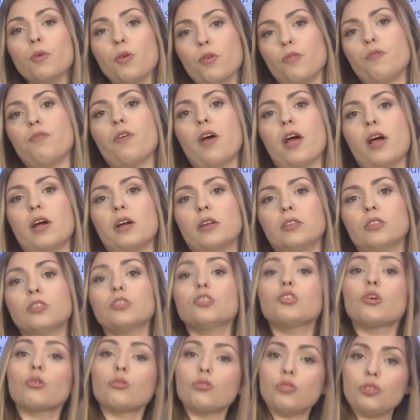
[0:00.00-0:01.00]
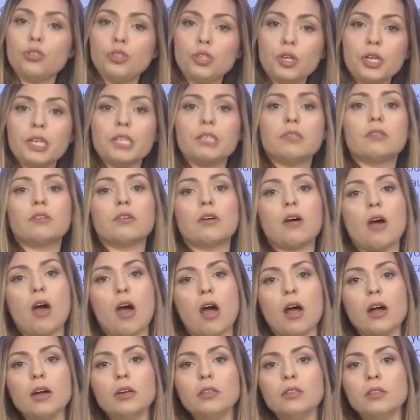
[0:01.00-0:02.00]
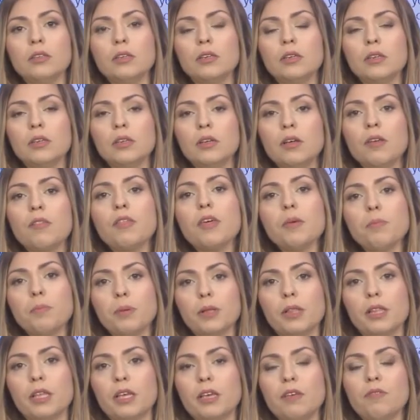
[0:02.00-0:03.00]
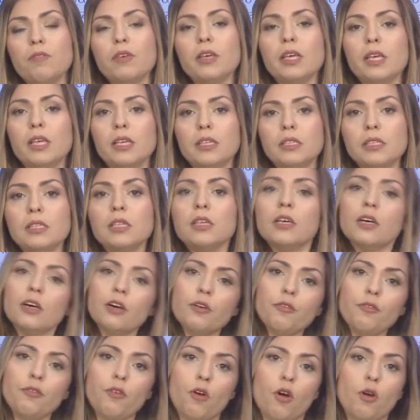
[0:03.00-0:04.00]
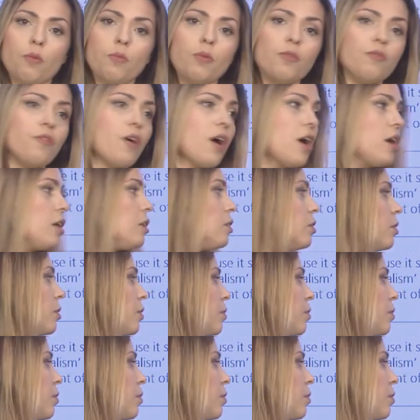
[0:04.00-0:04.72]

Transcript: of art. So street art, they believe, is a form of art.